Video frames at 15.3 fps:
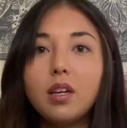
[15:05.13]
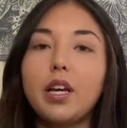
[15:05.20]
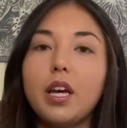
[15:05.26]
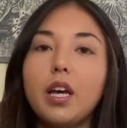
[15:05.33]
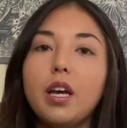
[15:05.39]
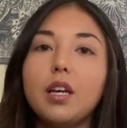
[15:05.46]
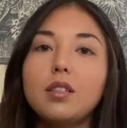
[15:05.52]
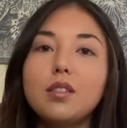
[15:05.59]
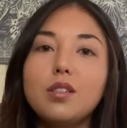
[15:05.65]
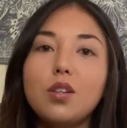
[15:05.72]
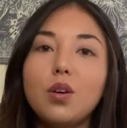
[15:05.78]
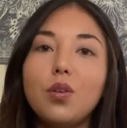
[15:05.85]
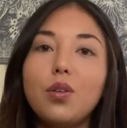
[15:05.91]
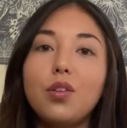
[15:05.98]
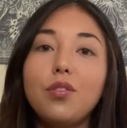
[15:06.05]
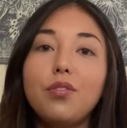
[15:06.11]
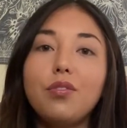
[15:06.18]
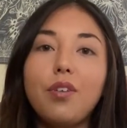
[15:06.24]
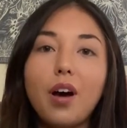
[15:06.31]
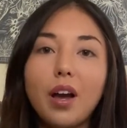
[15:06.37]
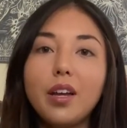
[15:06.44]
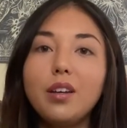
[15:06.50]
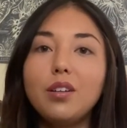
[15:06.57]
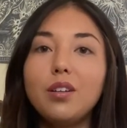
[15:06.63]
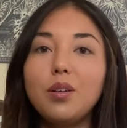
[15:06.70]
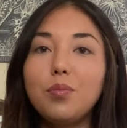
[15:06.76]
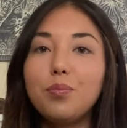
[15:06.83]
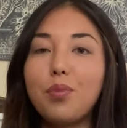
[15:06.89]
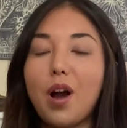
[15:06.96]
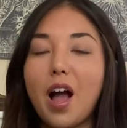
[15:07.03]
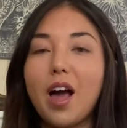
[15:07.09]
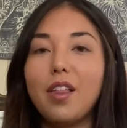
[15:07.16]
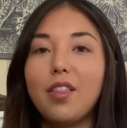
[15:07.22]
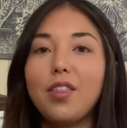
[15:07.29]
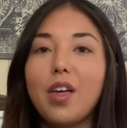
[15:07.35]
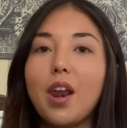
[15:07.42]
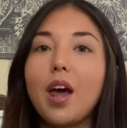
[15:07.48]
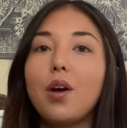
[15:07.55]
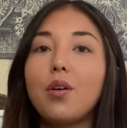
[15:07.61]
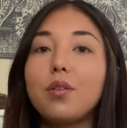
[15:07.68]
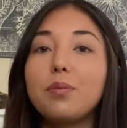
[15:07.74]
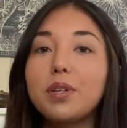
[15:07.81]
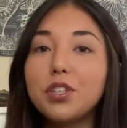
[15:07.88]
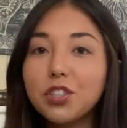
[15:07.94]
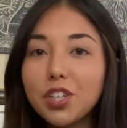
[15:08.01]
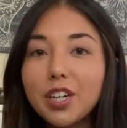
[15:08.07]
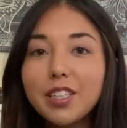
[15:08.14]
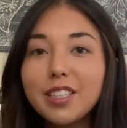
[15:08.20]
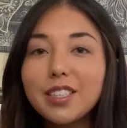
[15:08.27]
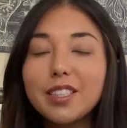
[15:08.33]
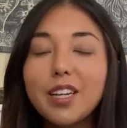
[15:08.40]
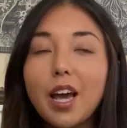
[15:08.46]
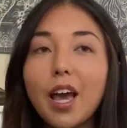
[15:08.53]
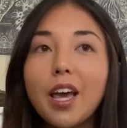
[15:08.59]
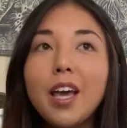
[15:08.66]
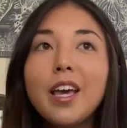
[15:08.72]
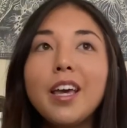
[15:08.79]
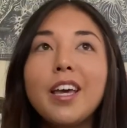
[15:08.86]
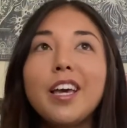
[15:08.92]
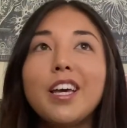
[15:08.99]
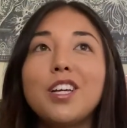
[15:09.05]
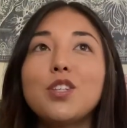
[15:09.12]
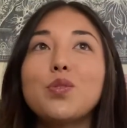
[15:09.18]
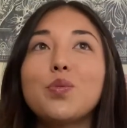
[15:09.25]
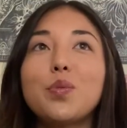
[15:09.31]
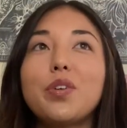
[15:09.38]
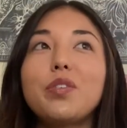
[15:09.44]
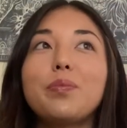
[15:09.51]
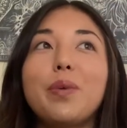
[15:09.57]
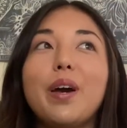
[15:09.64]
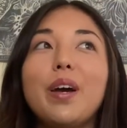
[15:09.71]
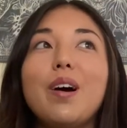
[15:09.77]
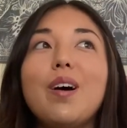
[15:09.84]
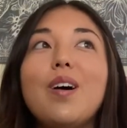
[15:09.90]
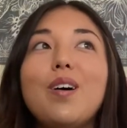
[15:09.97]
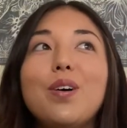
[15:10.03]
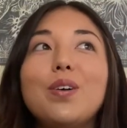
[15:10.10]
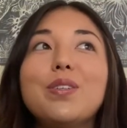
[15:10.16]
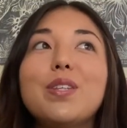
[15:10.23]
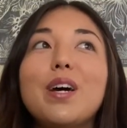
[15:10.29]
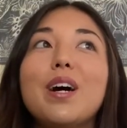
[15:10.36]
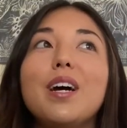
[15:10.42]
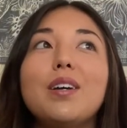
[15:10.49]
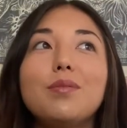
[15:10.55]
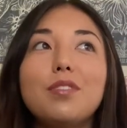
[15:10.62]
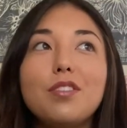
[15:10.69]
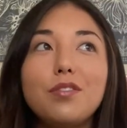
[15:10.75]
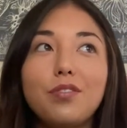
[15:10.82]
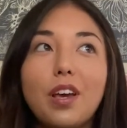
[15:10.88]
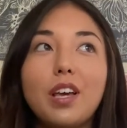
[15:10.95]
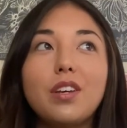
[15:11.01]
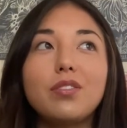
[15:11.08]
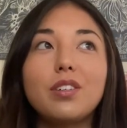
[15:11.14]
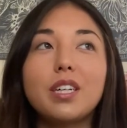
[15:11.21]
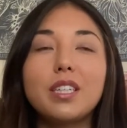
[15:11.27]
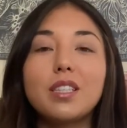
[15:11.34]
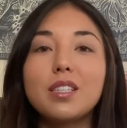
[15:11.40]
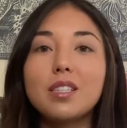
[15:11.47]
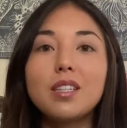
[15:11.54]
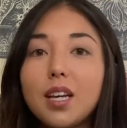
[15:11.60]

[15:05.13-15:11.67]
And so the final breath that I will be sharing today is one of my all-time favorites.